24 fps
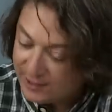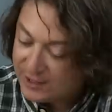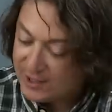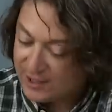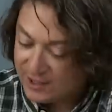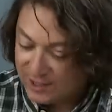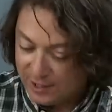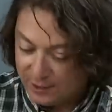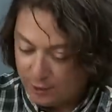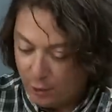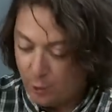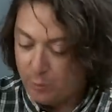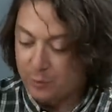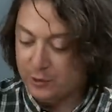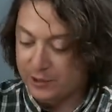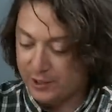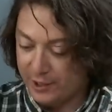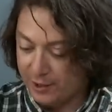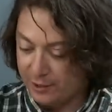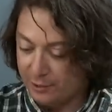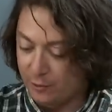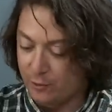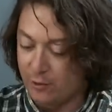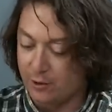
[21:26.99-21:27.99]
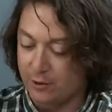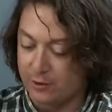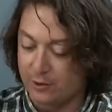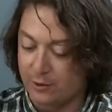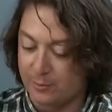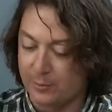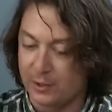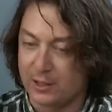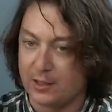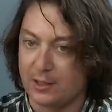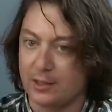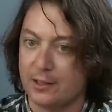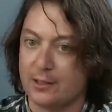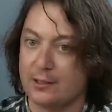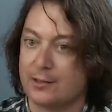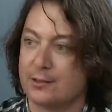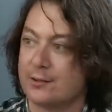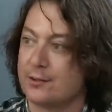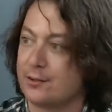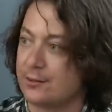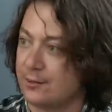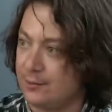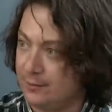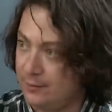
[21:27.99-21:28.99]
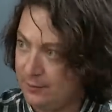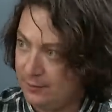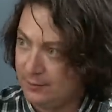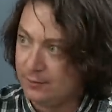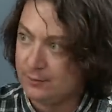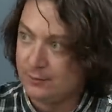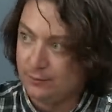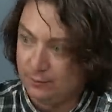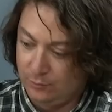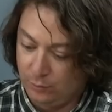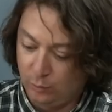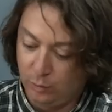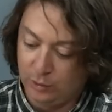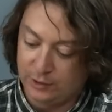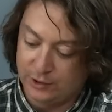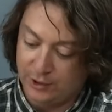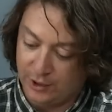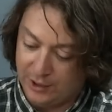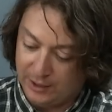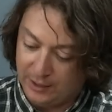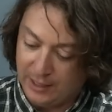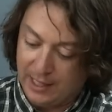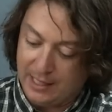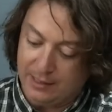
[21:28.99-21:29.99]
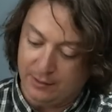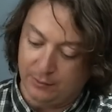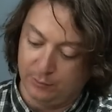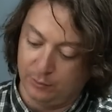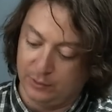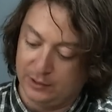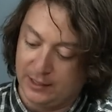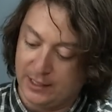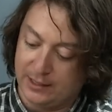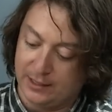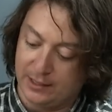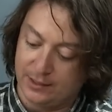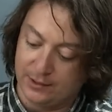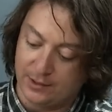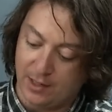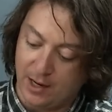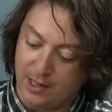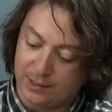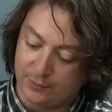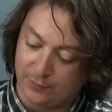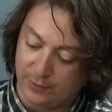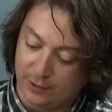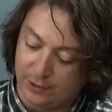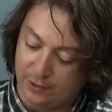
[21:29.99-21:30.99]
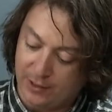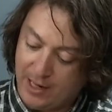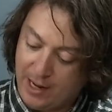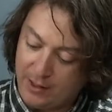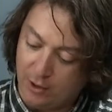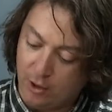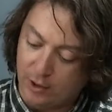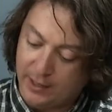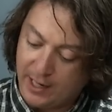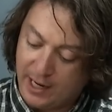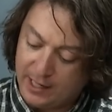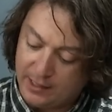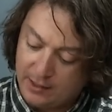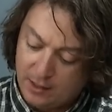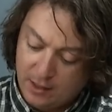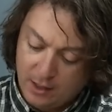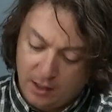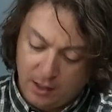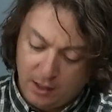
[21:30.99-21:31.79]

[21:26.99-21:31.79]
this is in no particular order because we'll let these guys figure it out. Okay,